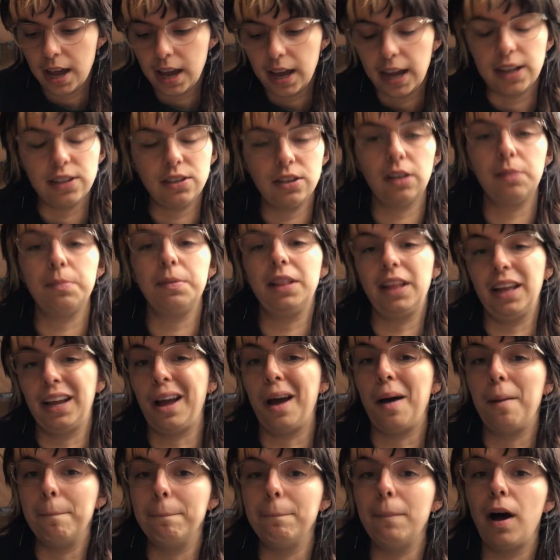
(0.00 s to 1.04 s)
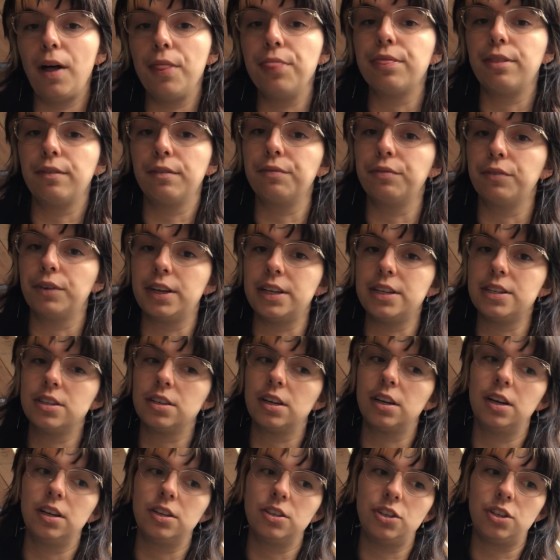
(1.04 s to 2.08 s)
It took me like a month of
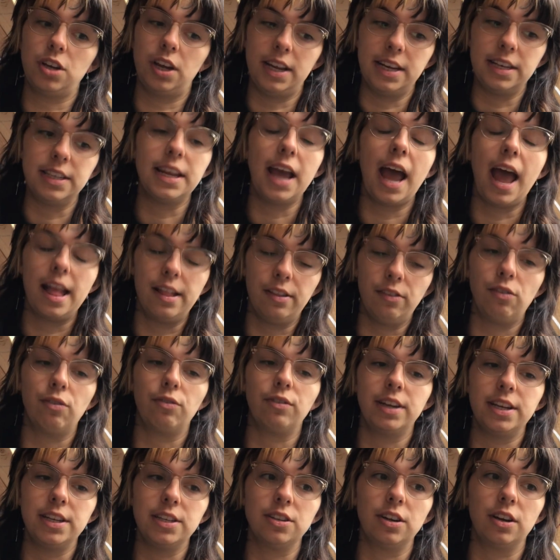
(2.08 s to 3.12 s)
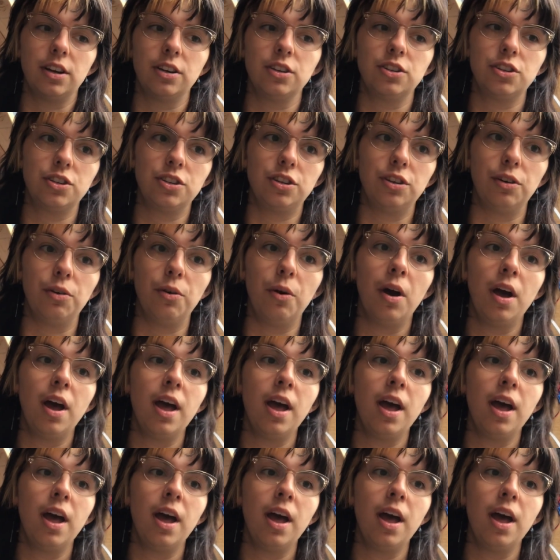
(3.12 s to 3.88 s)
research, intense research, to